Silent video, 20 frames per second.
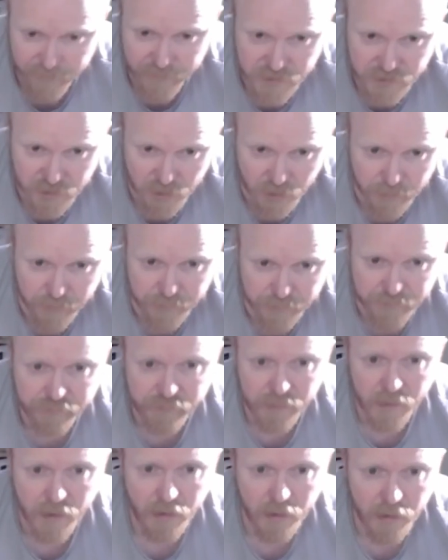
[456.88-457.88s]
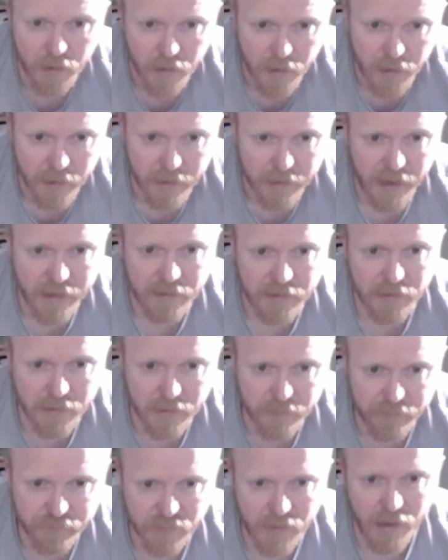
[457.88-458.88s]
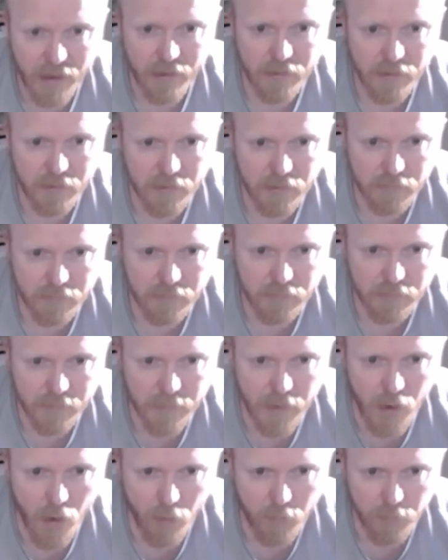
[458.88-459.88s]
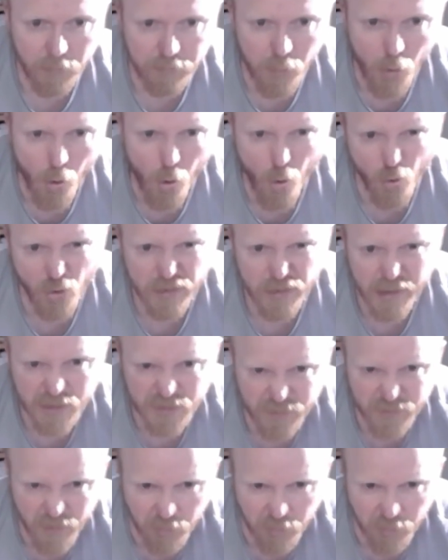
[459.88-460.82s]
some kind of holders for the